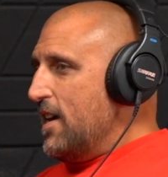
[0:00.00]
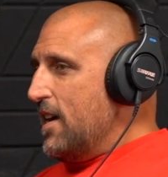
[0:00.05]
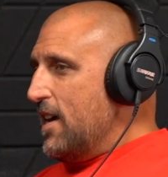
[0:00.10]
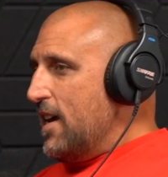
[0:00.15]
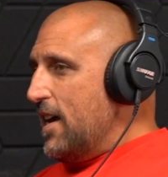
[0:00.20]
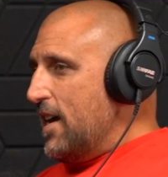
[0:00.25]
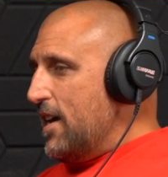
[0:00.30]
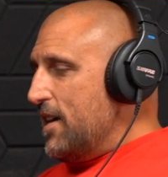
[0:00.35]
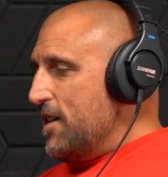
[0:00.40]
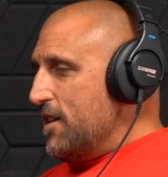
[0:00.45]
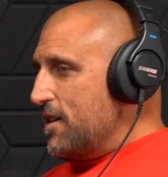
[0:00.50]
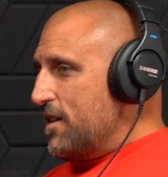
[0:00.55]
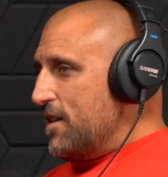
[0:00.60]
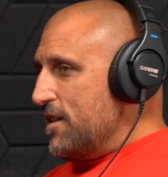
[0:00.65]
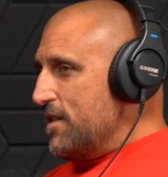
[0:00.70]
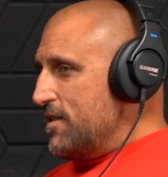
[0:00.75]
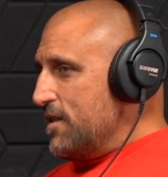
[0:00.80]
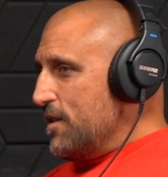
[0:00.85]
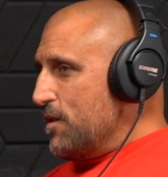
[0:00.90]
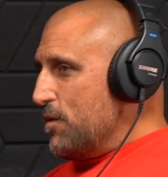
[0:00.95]
And you
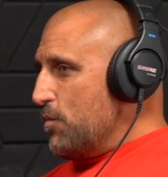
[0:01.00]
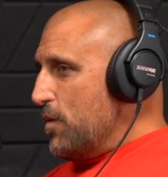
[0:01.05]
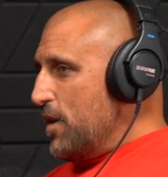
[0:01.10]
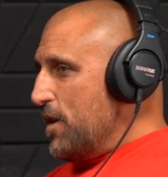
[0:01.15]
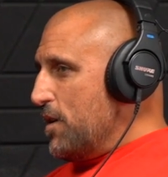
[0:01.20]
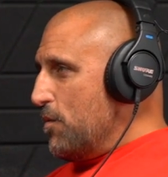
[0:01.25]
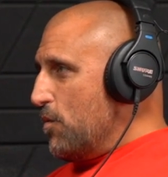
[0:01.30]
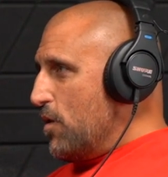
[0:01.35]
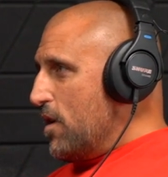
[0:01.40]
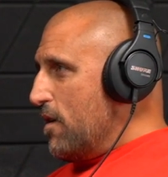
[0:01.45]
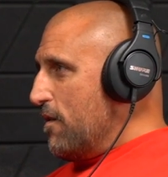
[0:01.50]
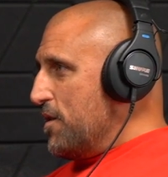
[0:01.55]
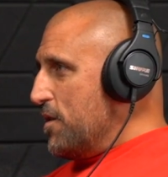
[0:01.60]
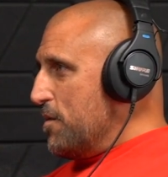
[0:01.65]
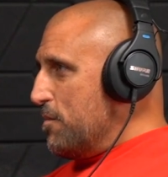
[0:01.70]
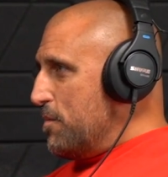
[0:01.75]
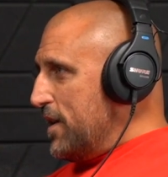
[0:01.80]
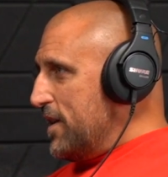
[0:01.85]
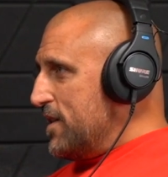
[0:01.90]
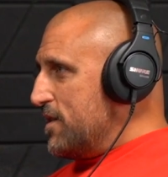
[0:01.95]
consider where you are in your
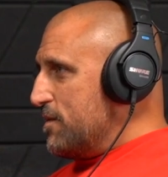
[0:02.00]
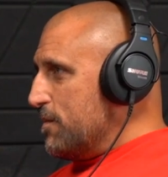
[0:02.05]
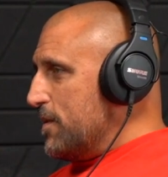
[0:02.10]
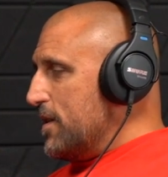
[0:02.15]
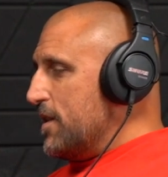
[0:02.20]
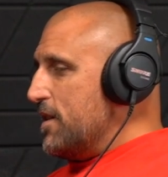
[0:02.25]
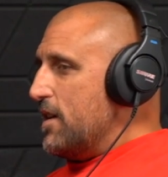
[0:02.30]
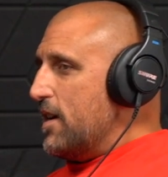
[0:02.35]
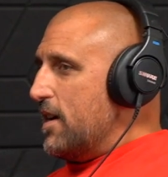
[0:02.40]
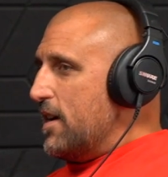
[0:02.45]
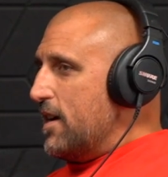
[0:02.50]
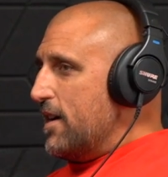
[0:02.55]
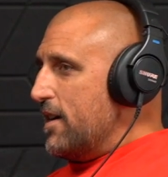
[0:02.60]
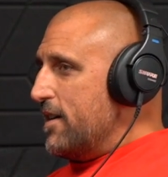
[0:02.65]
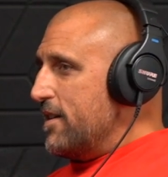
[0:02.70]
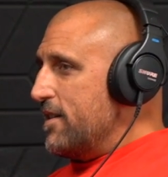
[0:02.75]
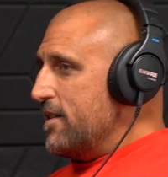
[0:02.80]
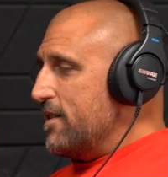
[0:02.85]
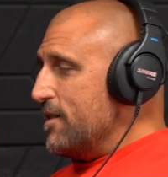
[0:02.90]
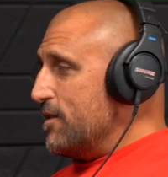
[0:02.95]
basement,
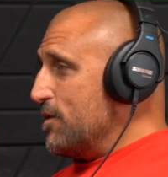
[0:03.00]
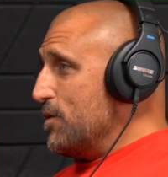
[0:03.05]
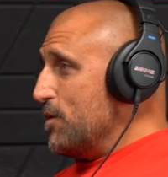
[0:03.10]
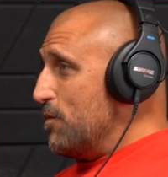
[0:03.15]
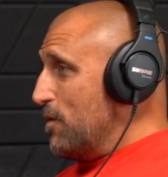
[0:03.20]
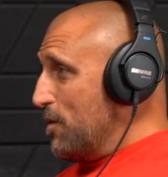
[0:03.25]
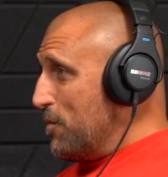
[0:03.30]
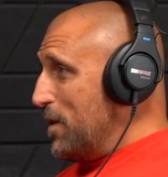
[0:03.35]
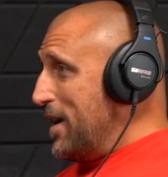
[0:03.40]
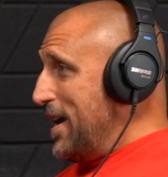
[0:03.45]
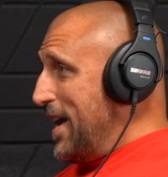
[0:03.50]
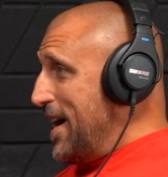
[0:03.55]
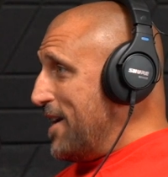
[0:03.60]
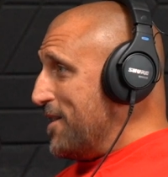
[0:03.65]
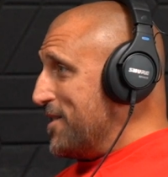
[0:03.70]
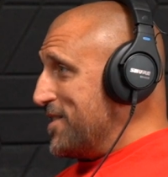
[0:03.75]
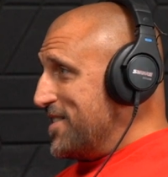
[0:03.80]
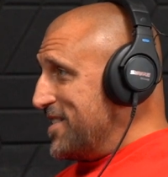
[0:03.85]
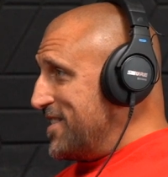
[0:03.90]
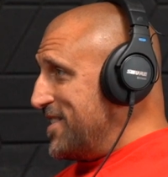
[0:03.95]
there's only one way out.
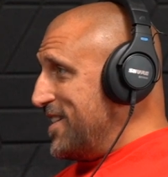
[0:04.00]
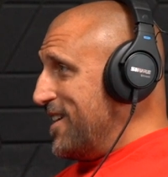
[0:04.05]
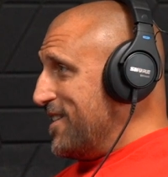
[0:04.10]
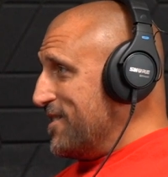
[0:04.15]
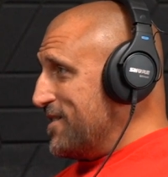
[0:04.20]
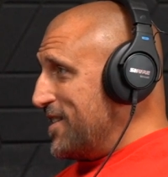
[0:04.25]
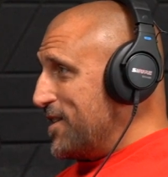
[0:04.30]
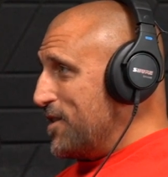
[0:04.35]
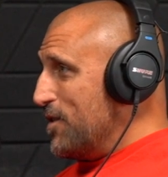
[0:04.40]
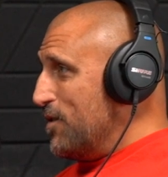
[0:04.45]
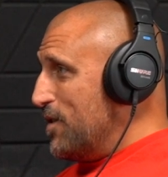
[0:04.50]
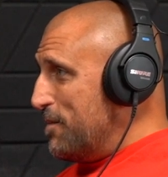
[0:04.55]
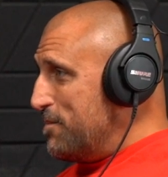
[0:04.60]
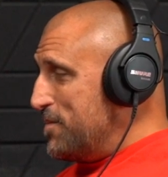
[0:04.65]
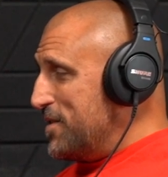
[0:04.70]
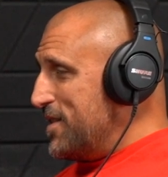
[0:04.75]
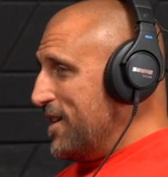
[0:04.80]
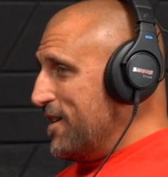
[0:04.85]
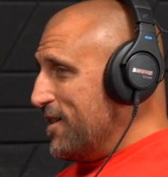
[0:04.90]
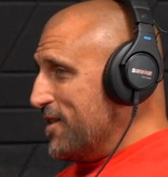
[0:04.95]
It's the stairs that go
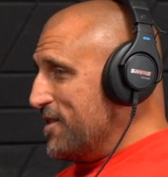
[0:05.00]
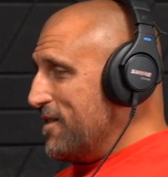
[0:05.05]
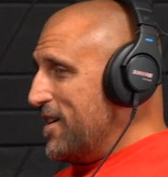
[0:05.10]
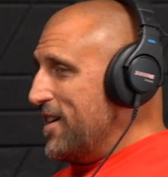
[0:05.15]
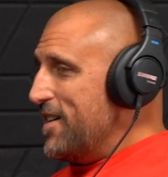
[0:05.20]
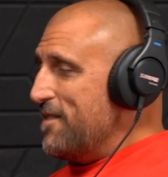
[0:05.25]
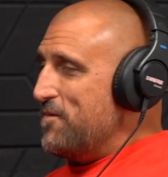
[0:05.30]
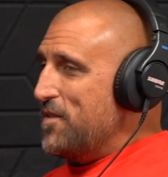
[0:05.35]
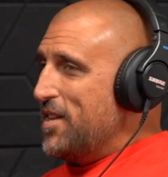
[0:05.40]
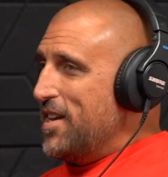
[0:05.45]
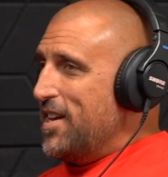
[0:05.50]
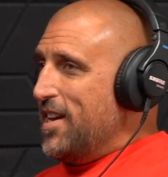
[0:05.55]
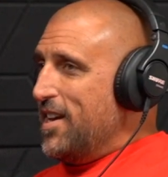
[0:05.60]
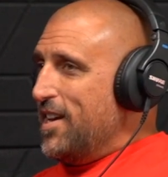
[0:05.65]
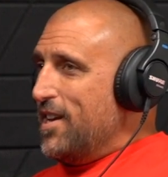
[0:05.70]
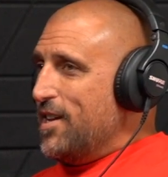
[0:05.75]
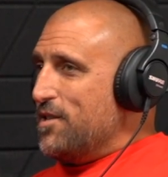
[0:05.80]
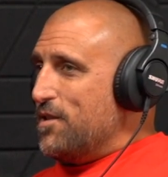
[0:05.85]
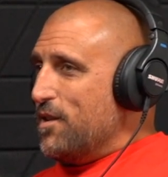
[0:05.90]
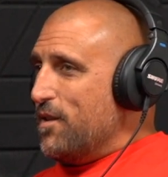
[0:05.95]
upstairs, right? Mm-hmm.
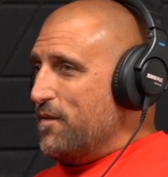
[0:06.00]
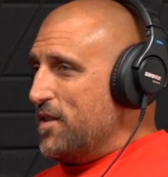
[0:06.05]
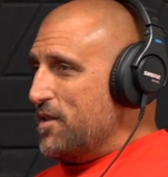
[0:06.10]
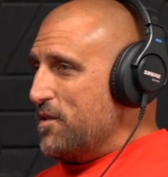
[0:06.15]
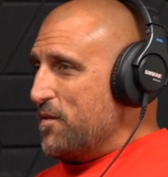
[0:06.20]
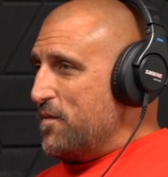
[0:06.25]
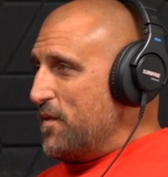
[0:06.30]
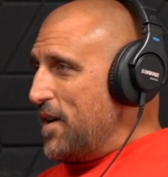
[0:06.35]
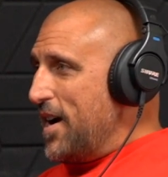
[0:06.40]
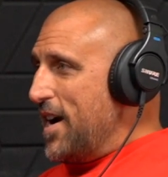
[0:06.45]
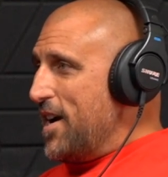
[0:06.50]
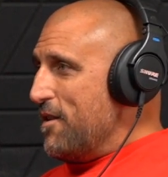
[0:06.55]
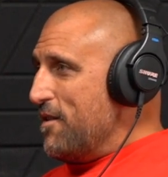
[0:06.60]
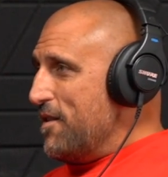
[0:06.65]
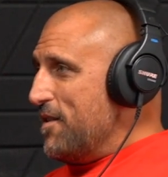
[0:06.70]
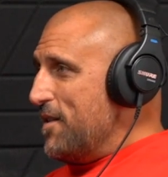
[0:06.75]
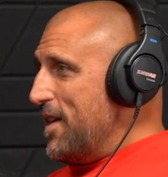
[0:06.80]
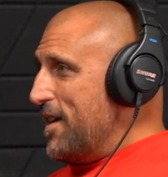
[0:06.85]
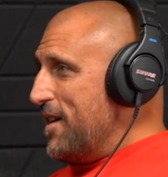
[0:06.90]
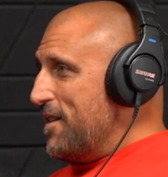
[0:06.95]
So if there's a fire
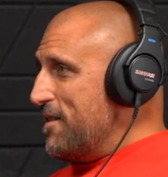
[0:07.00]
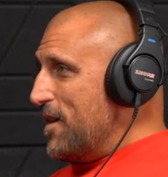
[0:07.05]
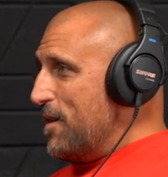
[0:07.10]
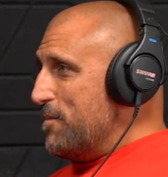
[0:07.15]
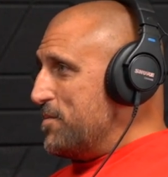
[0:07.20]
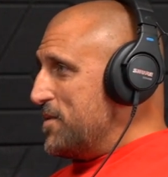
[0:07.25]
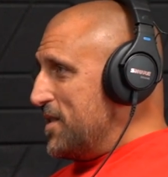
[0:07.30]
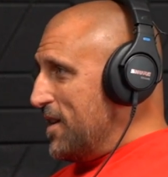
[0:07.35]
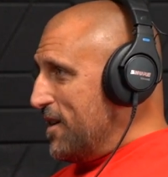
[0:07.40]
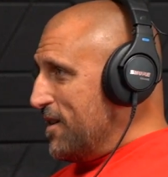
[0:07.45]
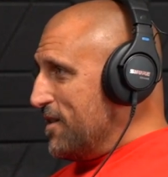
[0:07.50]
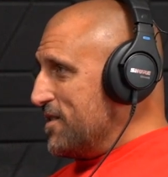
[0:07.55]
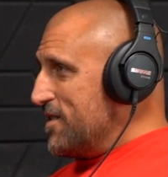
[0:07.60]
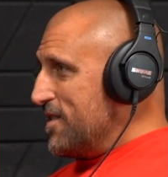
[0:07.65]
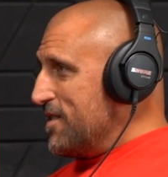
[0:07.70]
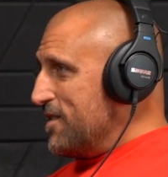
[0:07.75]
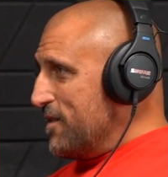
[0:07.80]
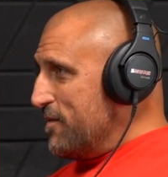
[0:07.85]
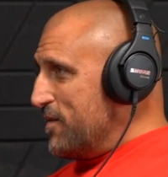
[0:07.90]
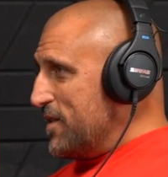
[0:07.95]
in that upstairs
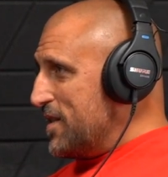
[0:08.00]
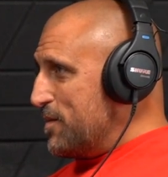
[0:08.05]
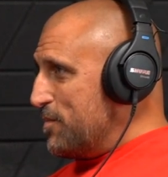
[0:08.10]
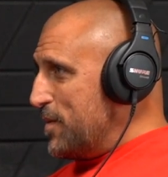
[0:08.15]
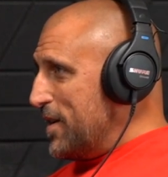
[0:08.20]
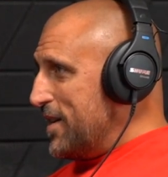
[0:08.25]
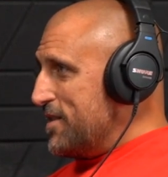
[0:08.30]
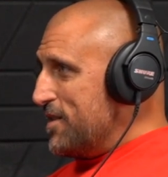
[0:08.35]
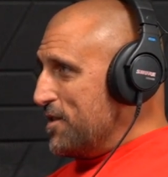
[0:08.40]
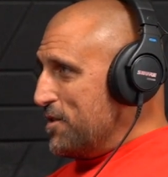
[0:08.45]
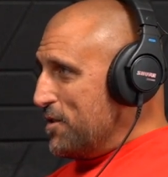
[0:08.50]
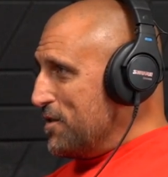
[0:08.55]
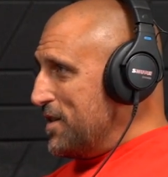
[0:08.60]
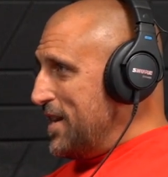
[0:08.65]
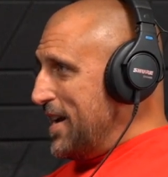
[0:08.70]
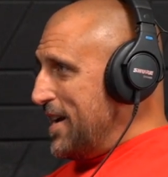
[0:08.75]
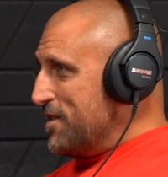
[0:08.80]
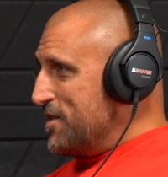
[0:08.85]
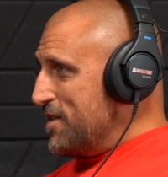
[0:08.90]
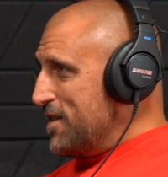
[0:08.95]
living space and you're
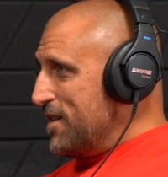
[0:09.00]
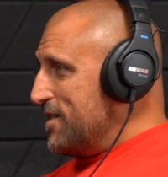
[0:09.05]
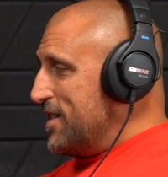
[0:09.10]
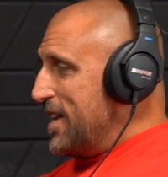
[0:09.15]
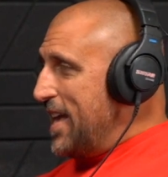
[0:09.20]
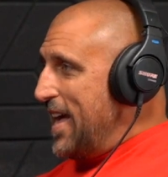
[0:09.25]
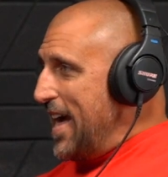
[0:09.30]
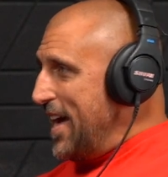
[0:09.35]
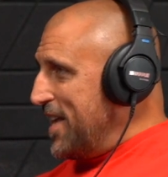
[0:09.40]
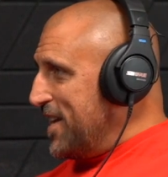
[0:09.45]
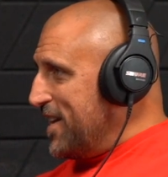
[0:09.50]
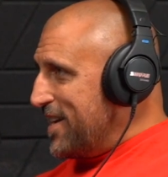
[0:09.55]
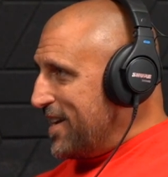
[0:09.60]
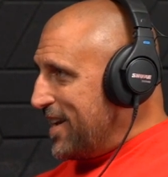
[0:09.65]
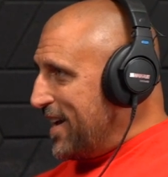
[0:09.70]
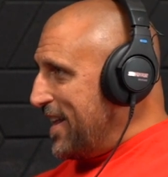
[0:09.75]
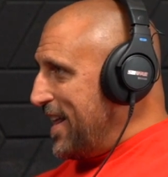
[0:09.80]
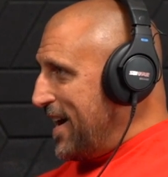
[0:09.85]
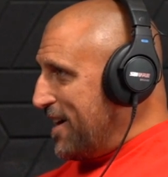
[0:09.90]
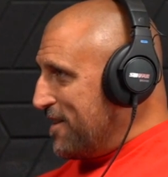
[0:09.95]
downstairs, how do you
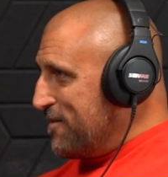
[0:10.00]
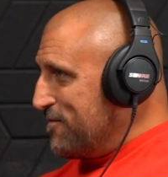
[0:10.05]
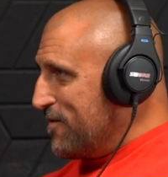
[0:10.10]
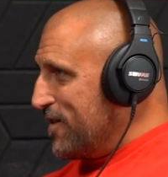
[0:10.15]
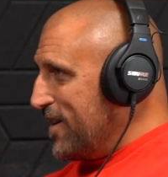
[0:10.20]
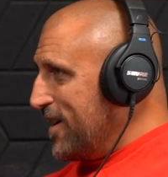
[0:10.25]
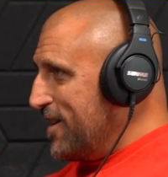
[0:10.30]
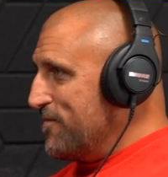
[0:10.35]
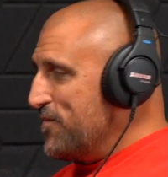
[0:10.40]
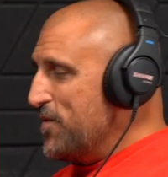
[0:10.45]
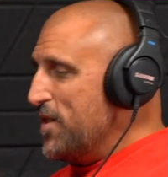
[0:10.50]
get out, right?